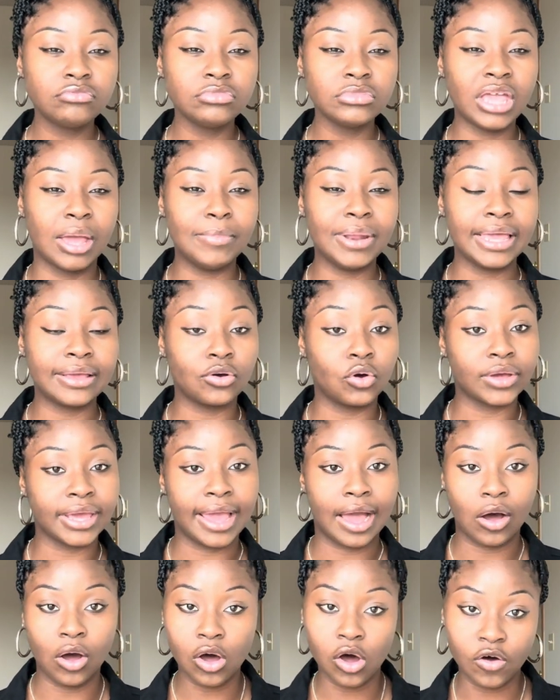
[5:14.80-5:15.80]
I'm like, okay,
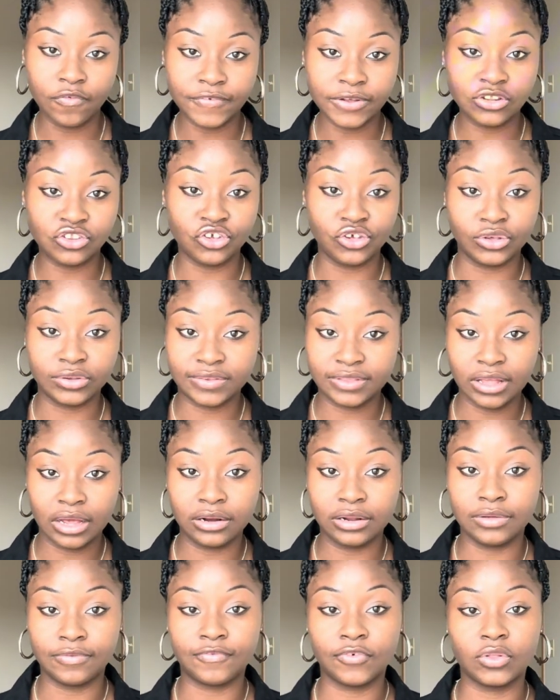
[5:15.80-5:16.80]
how often do you
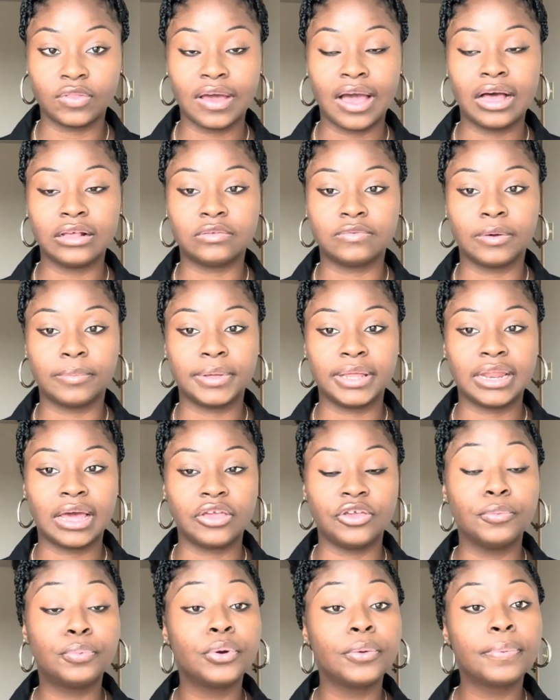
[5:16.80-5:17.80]
study for the ASVAB, and are
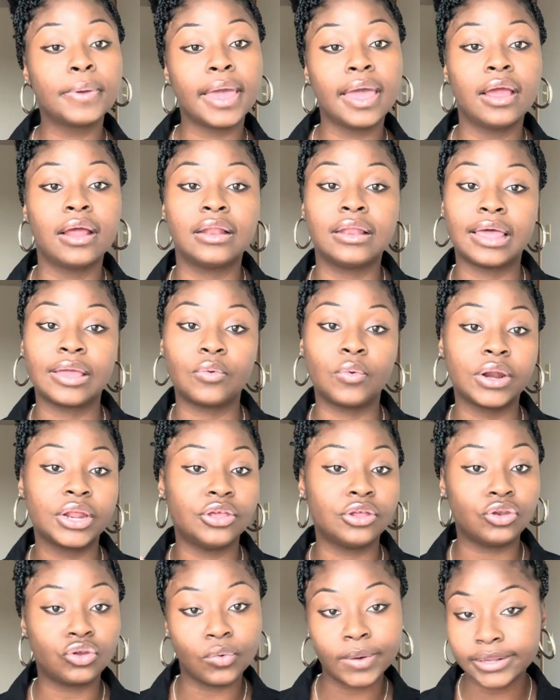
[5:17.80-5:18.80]
you prepared? Like, what are
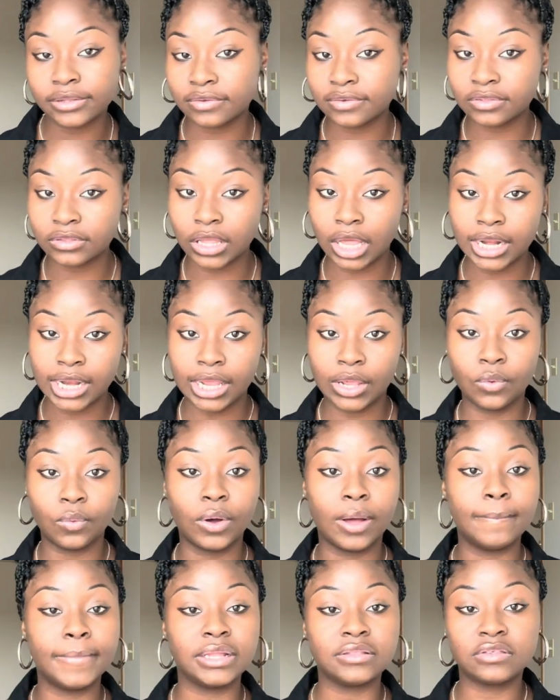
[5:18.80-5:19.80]
you doing to study?
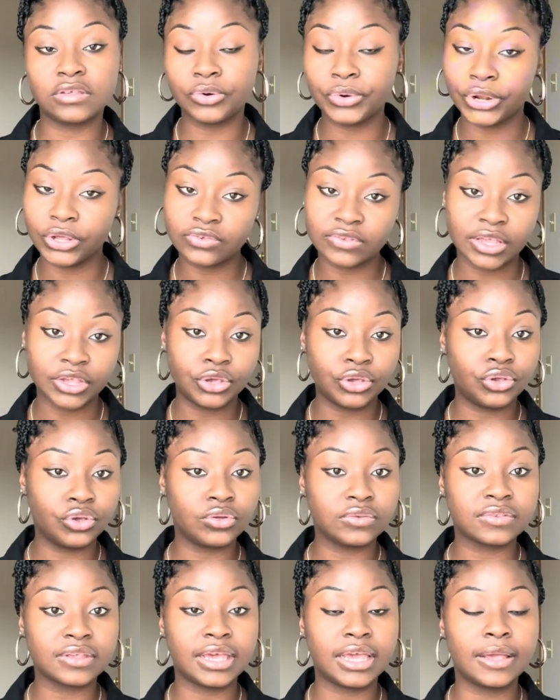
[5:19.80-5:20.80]
What materials are you
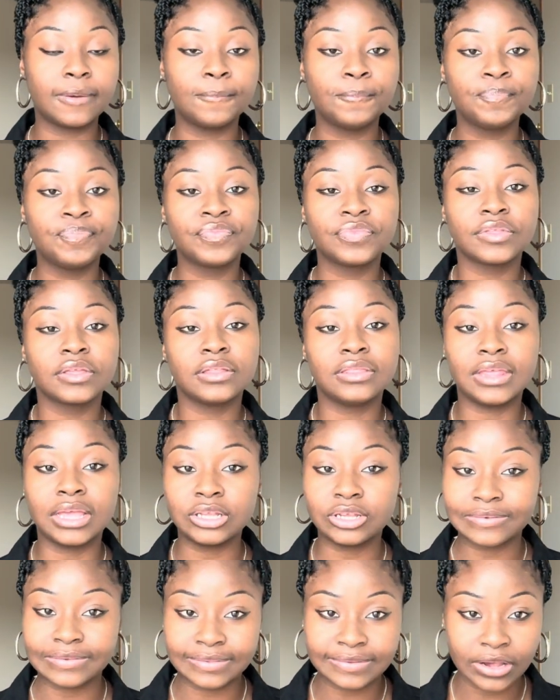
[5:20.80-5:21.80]
using? They
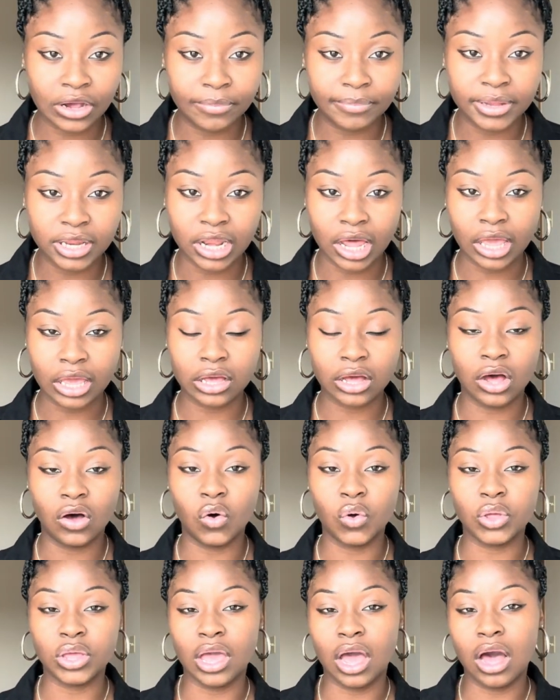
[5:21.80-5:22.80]
just tell me like,
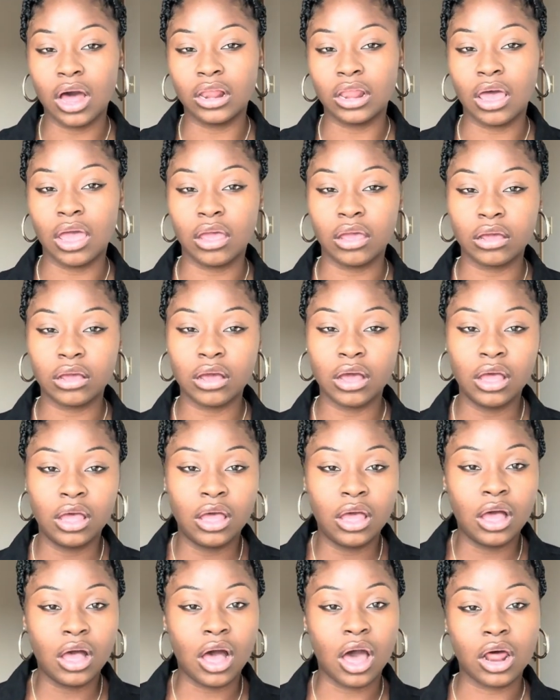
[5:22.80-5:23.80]
oh yeah, like
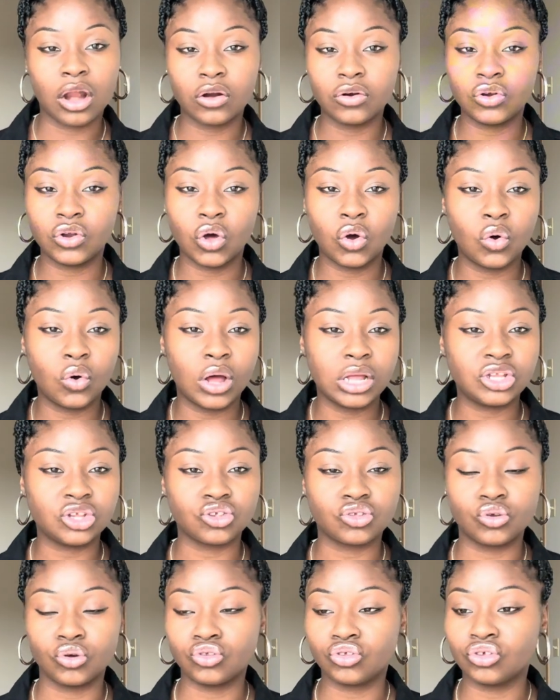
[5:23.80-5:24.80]
I don't know, I
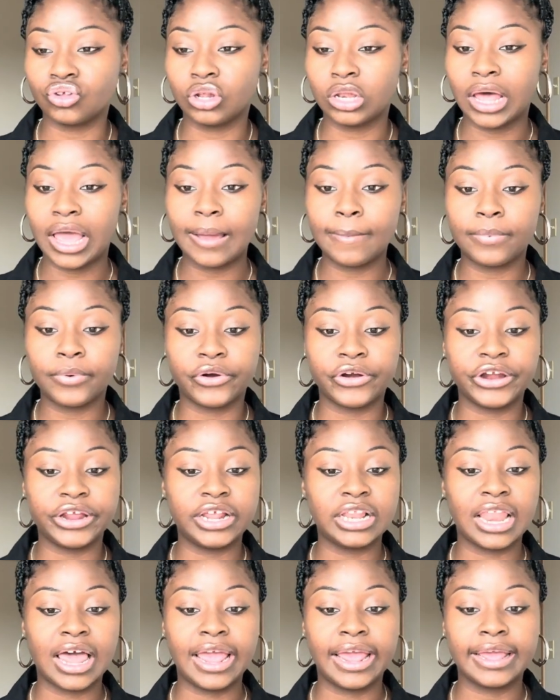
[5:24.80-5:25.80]
just go to the library,
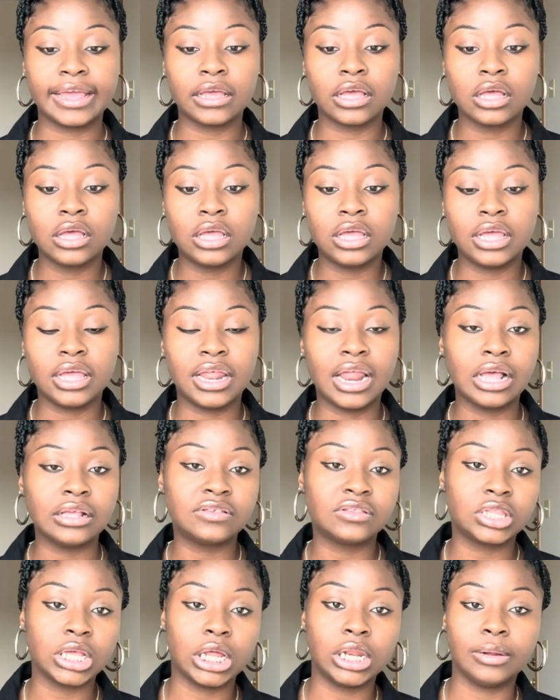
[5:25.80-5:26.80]
like, and I
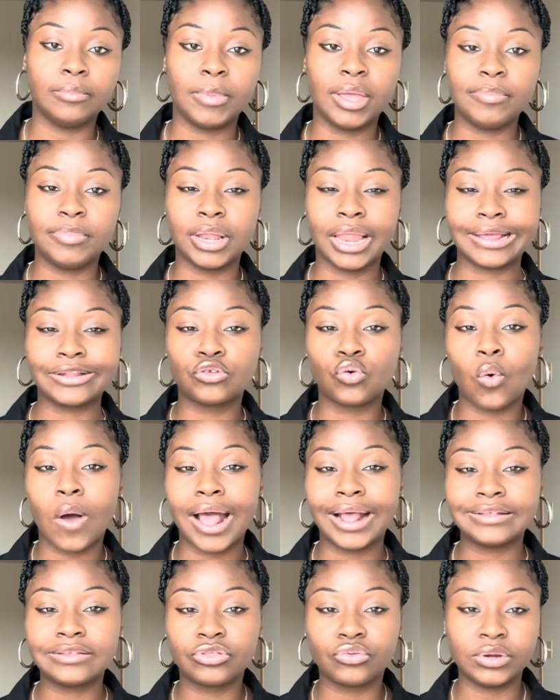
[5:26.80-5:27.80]
study maybe like
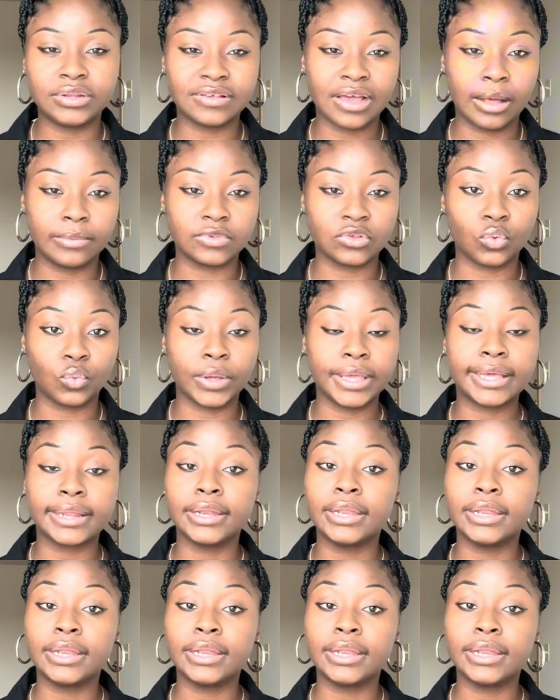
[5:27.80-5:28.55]
twice, 3 times a week.